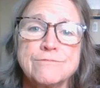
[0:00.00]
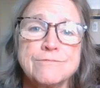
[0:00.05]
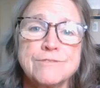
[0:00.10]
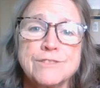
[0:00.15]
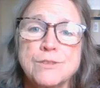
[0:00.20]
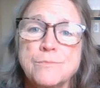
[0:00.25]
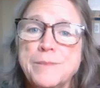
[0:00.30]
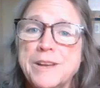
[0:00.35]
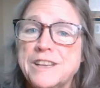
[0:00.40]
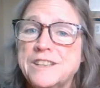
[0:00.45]

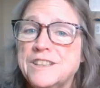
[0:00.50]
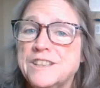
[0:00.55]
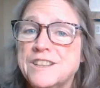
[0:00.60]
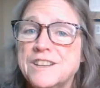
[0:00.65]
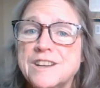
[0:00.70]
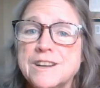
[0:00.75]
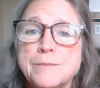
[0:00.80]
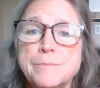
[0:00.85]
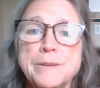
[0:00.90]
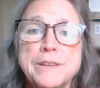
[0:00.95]
romantic
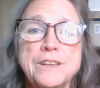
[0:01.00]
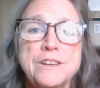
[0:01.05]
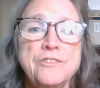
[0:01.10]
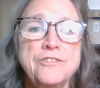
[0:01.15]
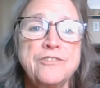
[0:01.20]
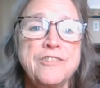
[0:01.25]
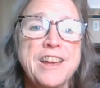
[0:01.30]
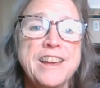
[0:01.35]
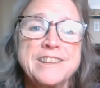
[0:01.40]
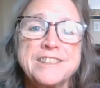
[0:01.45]
comedy,
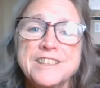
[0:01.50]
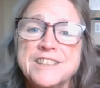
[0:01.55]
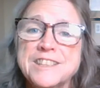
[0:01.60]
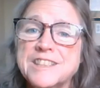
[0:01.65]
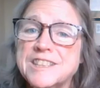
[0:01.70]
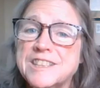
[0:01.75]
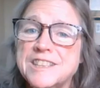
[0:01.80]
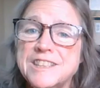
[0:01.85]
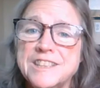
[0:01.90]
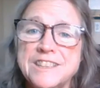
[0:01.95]

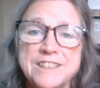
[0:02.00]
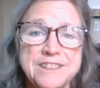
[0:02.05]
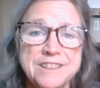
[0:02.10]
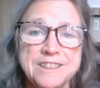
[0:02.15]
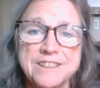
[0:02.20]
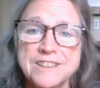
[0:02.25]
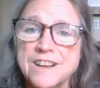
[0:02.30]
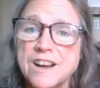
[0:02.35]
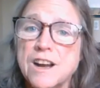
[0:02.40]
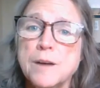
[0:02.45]

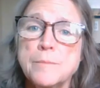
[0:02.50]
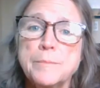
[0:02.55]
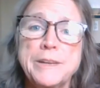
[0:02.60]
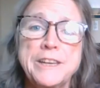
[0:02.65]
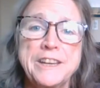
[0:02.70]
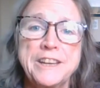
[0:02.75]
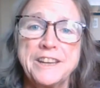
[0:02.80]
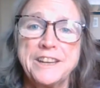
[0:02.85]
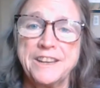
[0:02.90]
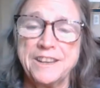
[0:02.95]
fantasy
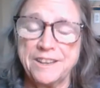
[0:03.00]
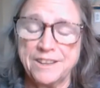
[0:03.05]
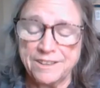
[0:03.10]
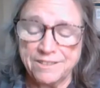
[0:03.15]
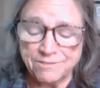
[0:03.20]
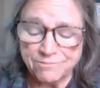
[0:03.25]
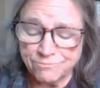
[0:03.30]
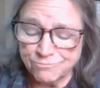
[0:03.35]
comedy,